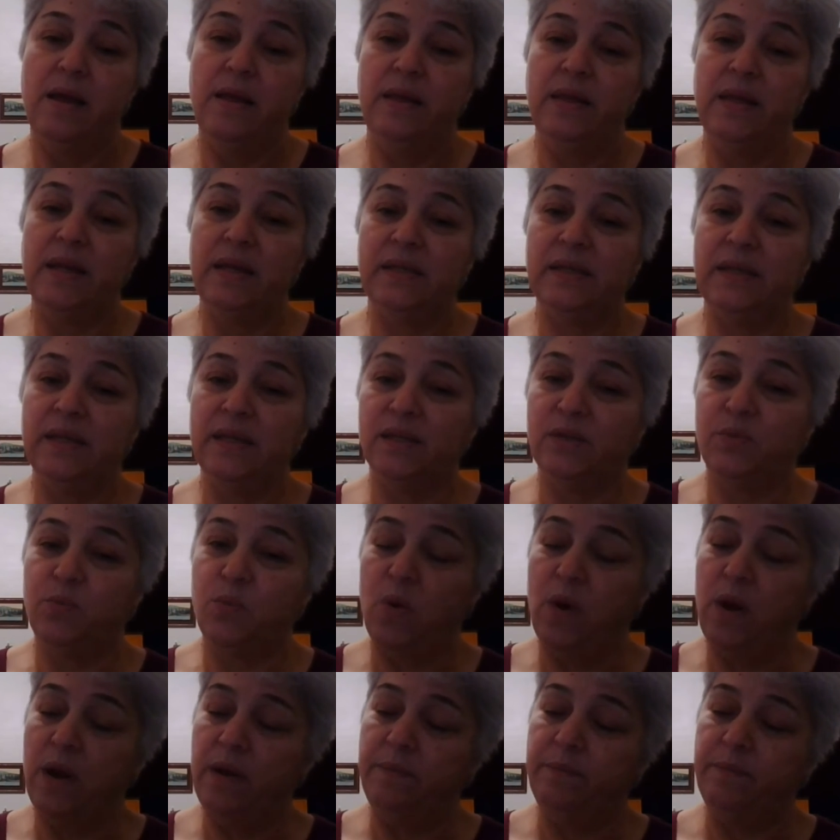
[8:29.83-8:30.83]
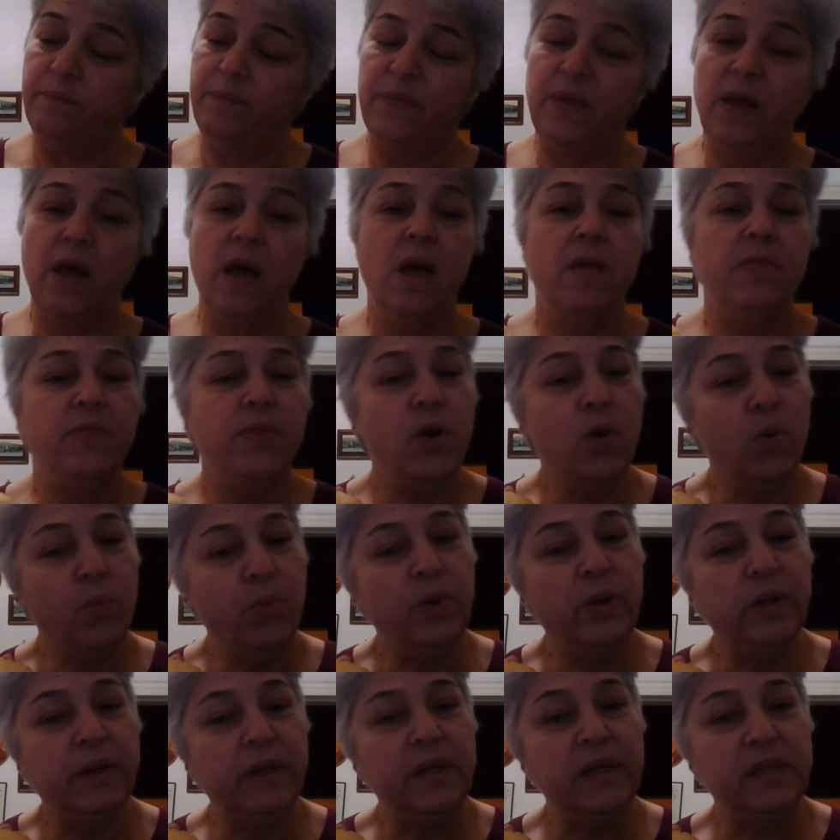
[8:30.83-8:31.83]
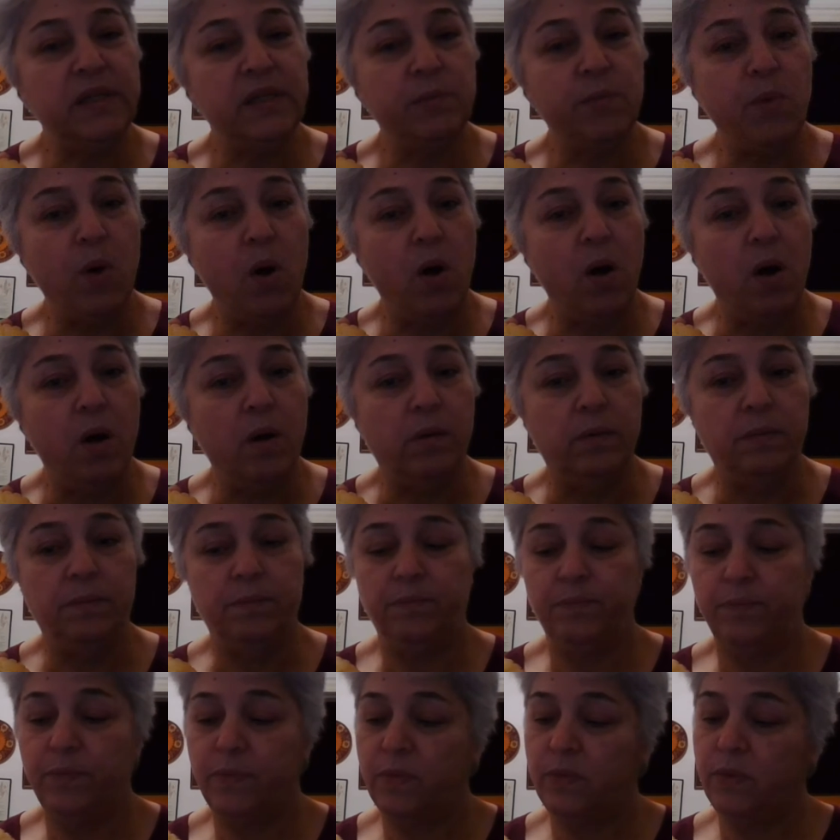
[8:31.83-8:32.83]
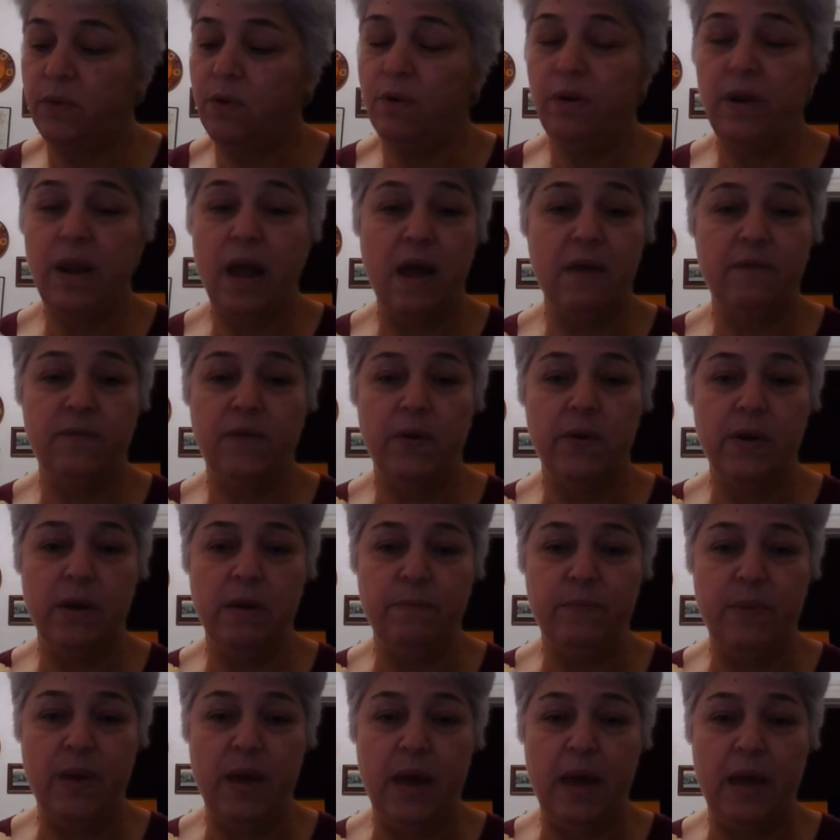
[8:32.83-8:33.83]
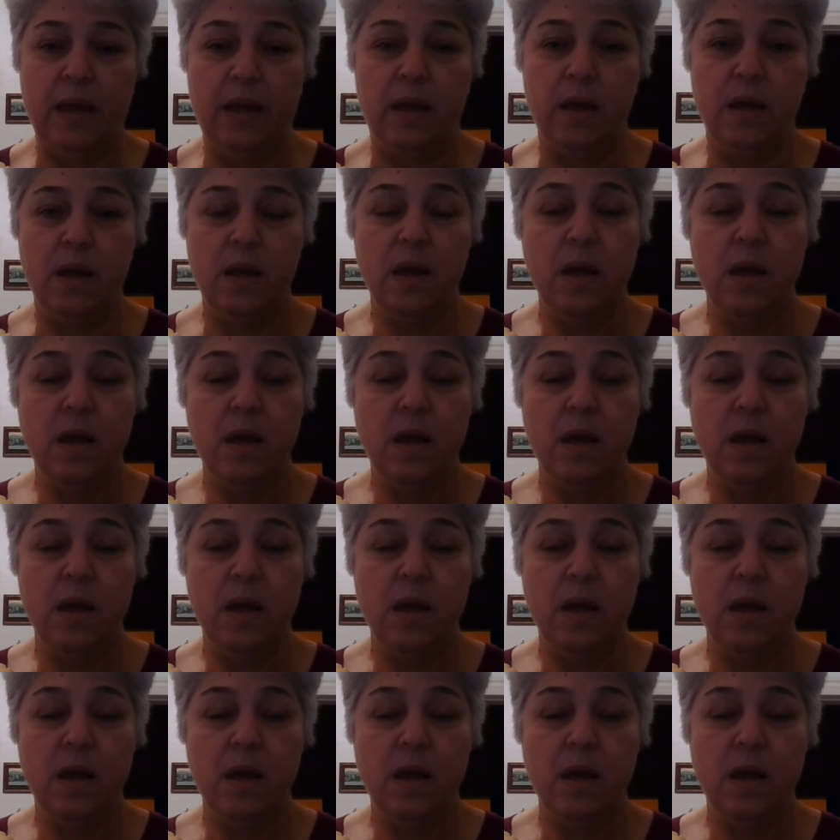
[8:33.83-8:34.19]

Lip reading: This is one. They're really small. They're not very big.